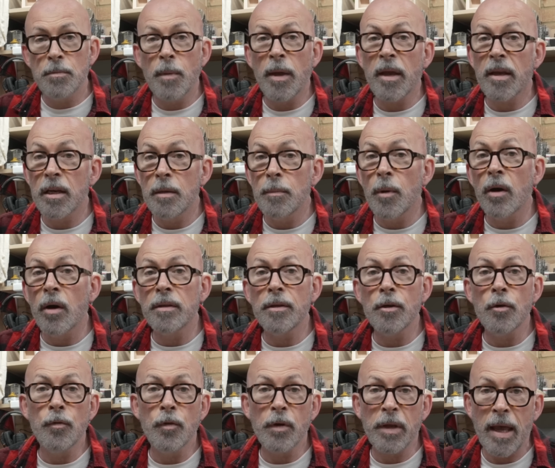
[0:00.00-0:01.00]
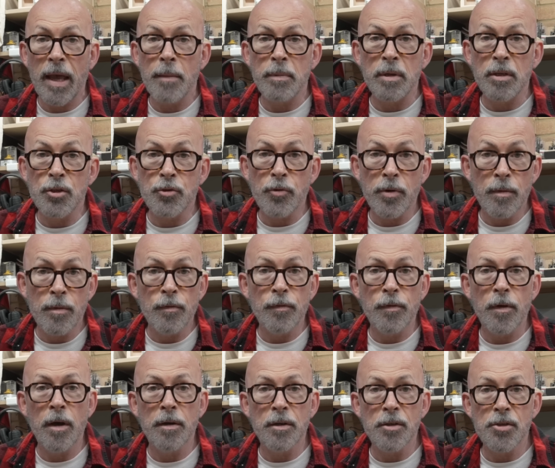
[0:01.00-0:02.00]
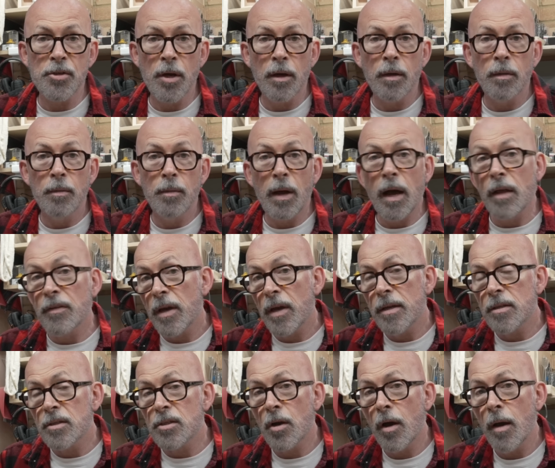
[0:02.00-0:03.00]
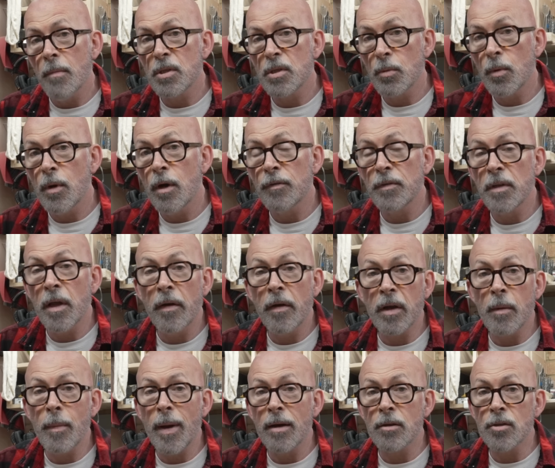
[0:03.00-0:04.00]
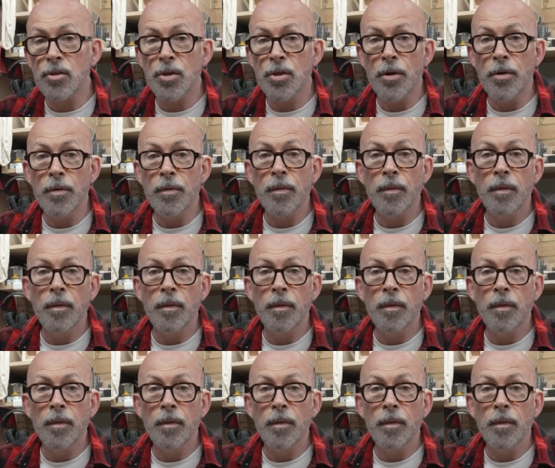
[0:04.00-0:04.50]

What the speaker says: making them ideal for cabinetry and furniture. But other head types are worth knowing about too.